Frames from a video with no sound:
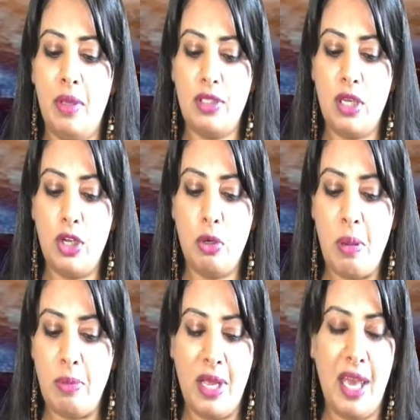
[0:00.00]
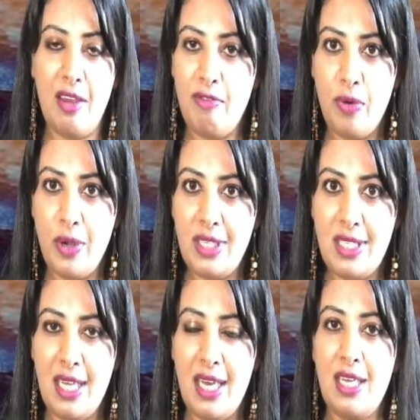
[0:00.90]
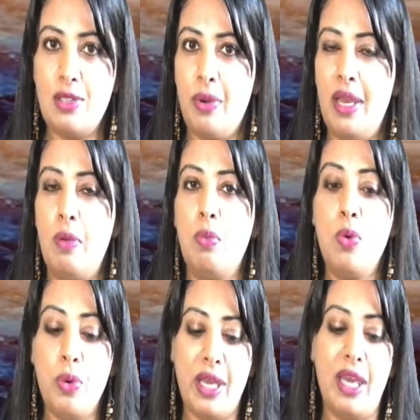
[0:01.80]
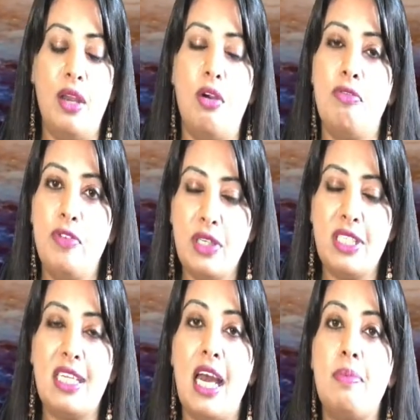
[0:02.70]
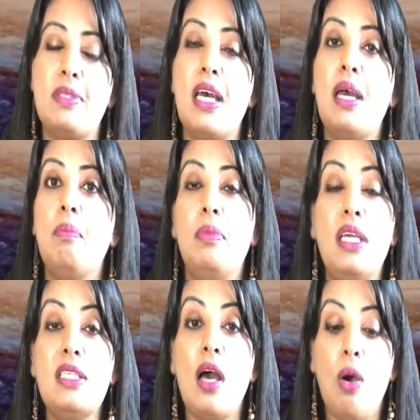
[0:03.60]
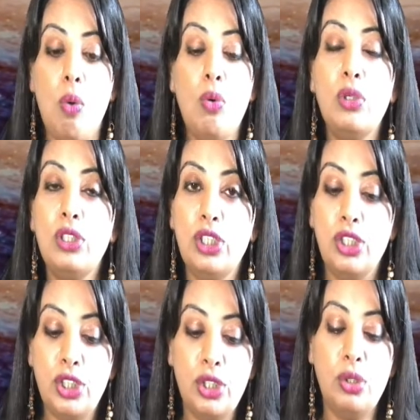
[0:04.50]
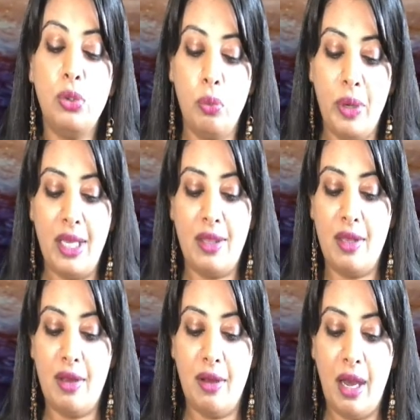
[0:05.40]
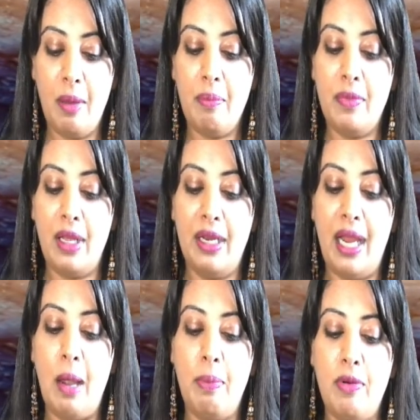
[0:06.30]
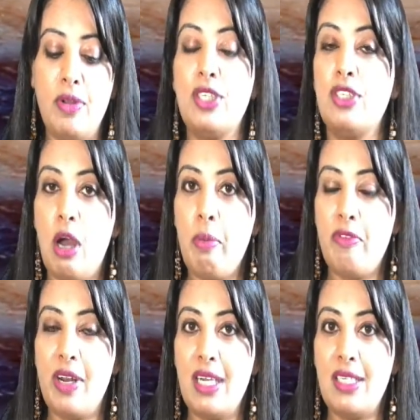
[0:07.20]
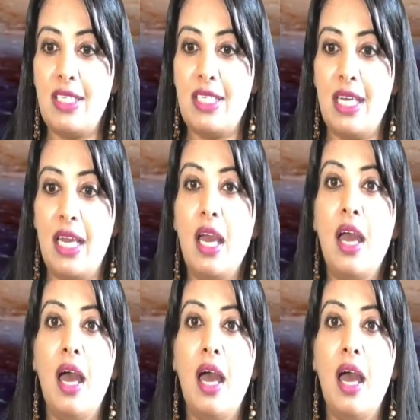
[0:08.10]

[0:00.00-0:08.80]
so you'd be able to hear voices or hear walking or footsteps. These are all to do with an apparition type of an entity.